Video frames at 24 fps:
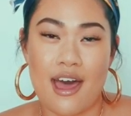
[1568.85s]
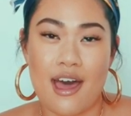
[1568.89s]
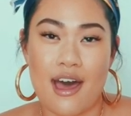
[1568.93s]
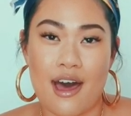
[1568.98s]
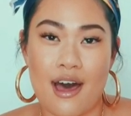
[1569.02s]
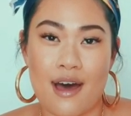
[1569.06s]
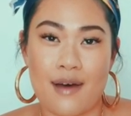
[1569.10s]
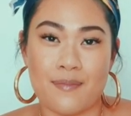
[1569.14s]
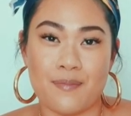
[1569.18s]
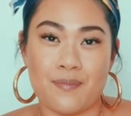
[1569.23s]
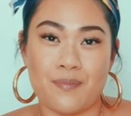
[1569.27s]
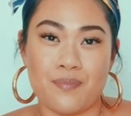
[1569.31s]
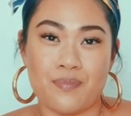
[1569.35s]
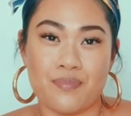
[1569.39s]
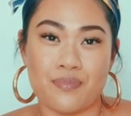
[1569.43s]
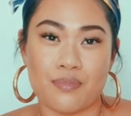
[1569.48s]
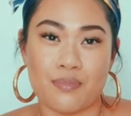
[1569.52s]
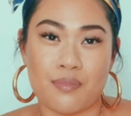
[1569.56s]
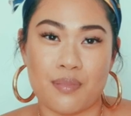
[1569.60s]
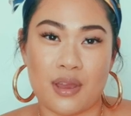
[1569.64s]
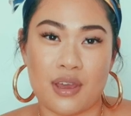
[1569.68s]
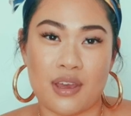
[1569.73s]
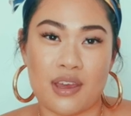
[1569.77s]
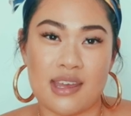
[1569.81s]
um,
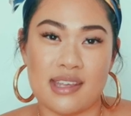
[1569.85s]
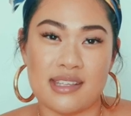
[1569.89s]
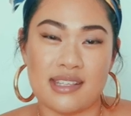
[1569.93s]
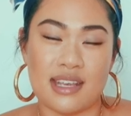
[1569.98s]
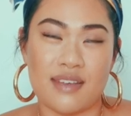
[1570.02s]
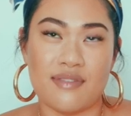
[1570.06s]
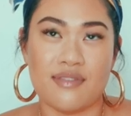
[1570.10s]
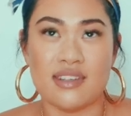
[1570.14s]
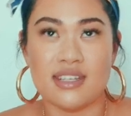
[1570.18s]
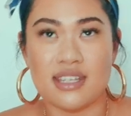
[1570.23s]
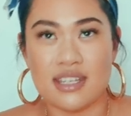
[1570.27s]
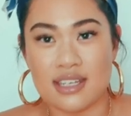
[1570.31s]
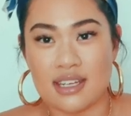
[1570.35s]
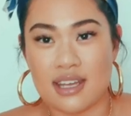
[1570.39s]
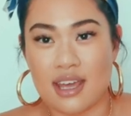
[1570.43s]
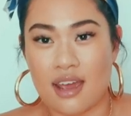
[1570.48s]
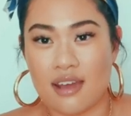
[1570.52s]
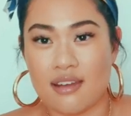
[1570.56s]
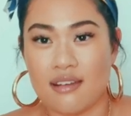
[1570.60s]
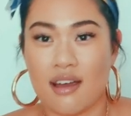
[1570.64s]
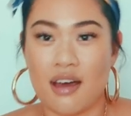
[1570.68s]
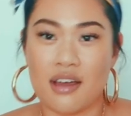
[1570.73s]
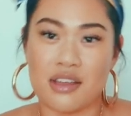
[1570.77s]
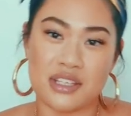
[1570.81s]
because if you didn't
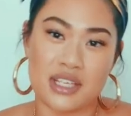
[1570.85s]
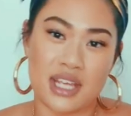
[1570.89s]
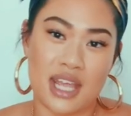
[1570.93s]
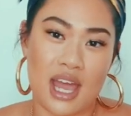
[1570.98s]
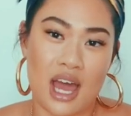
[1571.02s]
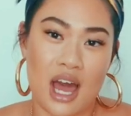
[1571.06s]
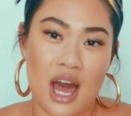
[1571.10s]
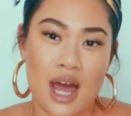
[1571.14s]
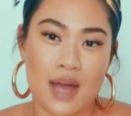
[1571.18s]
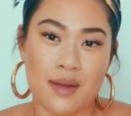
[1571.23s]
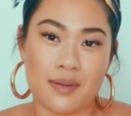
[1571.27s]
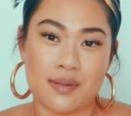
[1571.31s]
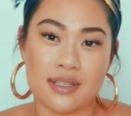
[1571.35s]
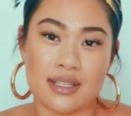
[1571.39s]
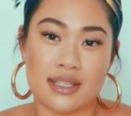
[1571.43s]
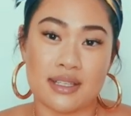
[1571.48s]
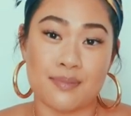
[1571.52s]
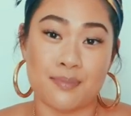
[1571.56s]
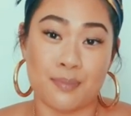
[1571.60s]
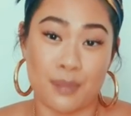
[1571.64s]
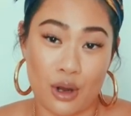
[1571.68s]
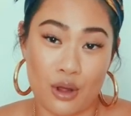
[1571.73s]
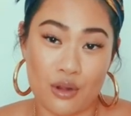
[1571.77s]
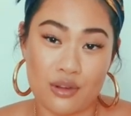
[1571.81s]
know, last year I was
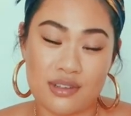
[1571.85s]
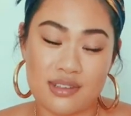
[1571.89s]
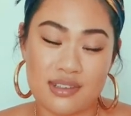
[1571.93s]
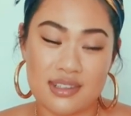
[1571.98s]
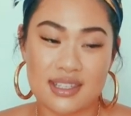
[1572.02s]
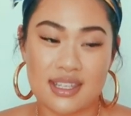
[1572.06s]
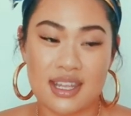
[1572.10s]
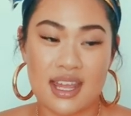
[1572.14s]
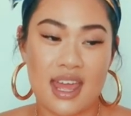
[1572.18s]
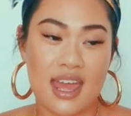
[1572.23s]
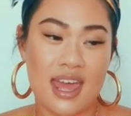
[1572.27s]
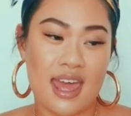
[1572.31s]
blonde